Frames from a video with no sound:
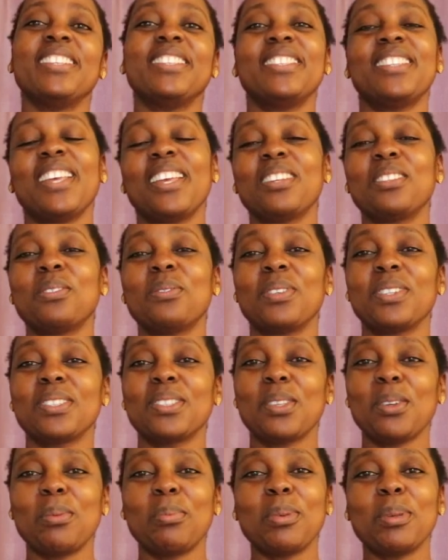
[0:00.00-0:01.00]
thanks for
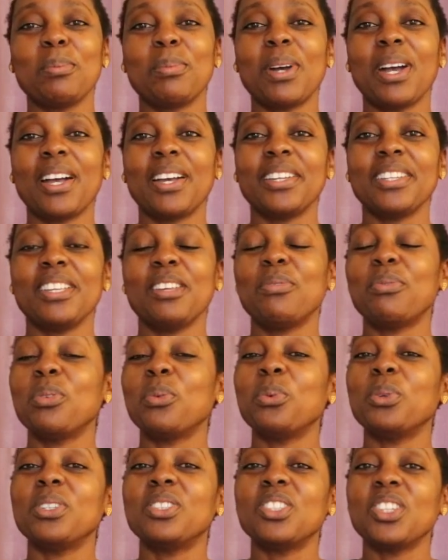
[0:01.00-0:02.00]
stopping by. If
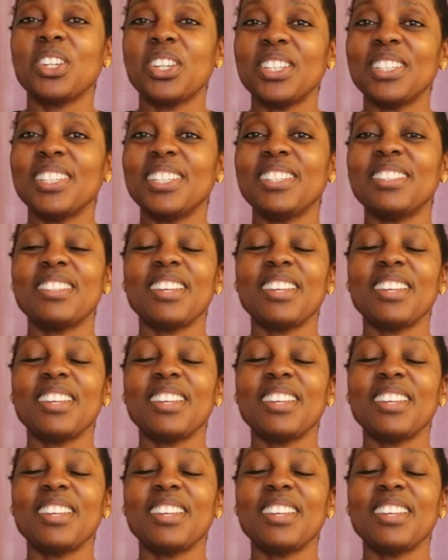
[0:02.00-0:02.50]
you're returning,